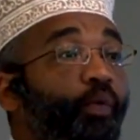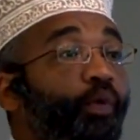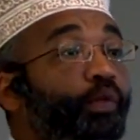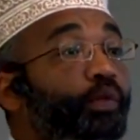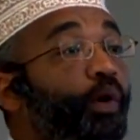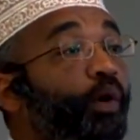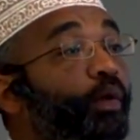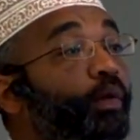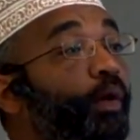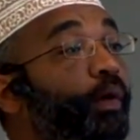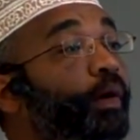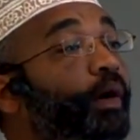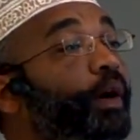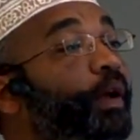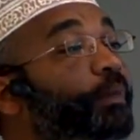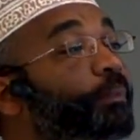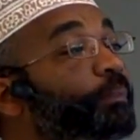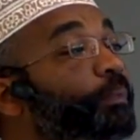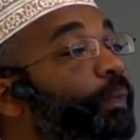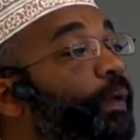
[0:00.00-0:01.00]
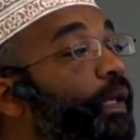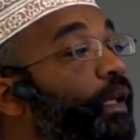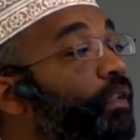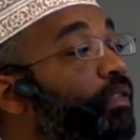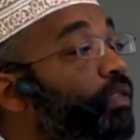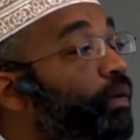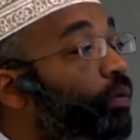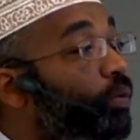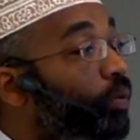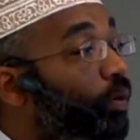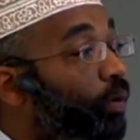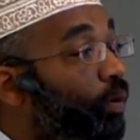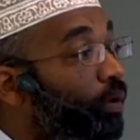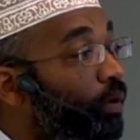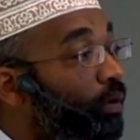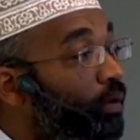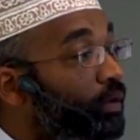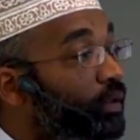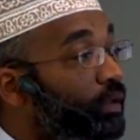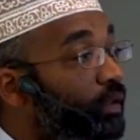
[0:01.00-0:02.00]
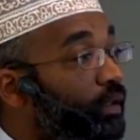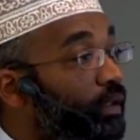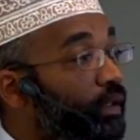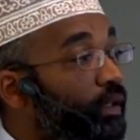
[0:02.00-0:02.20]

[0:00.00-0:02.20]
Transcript: will no longer be the world